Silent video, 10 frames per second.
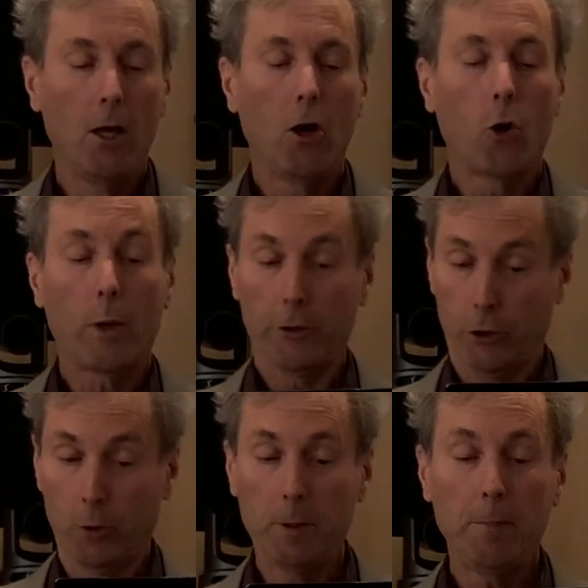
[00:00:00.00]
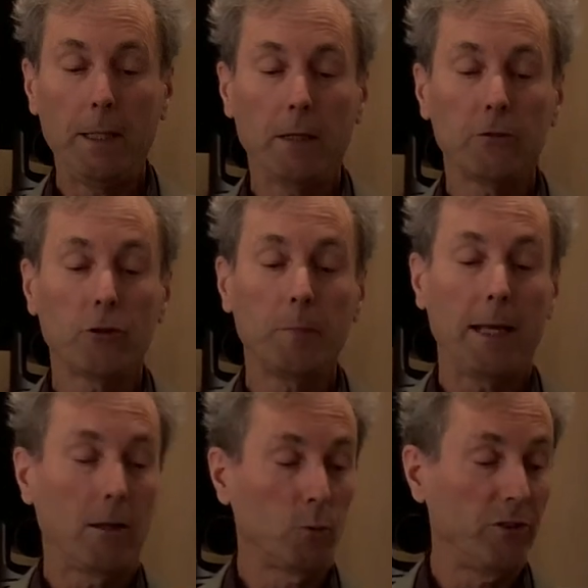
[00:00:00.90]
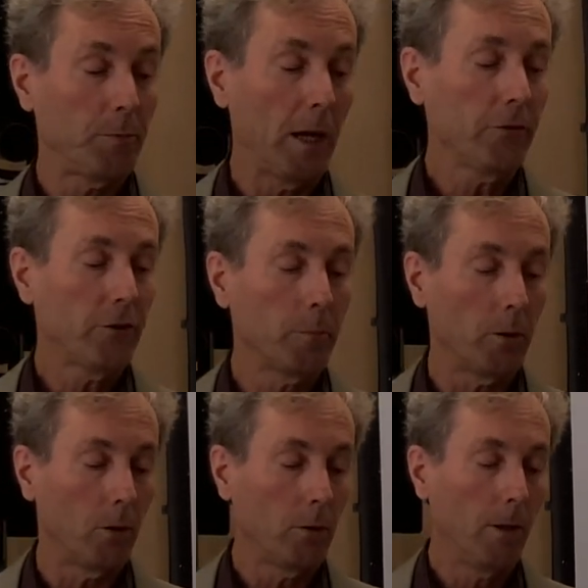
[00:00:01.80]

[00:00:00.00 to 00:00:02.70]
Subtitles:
or whether human beings should be held responsible